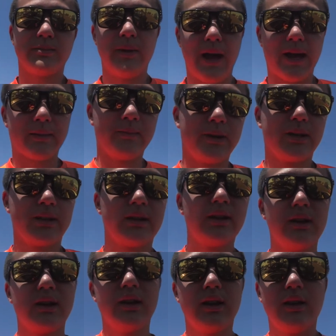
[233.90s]
back, but
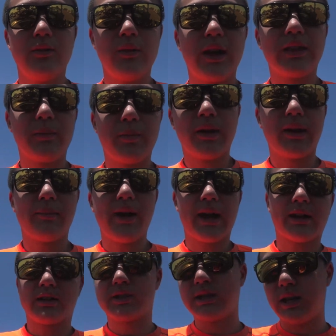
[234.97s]
we have to bring it
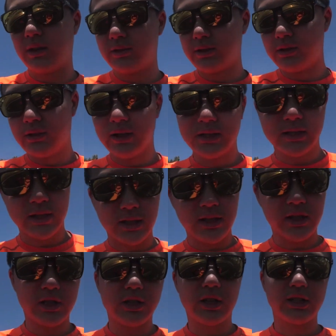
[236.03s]
back ourselves, or else they're
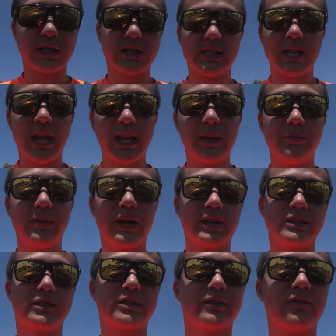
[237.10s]
gonna charge 80
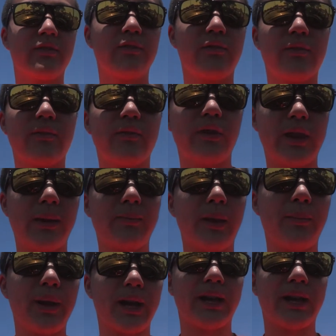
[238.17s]
bucks for them to pick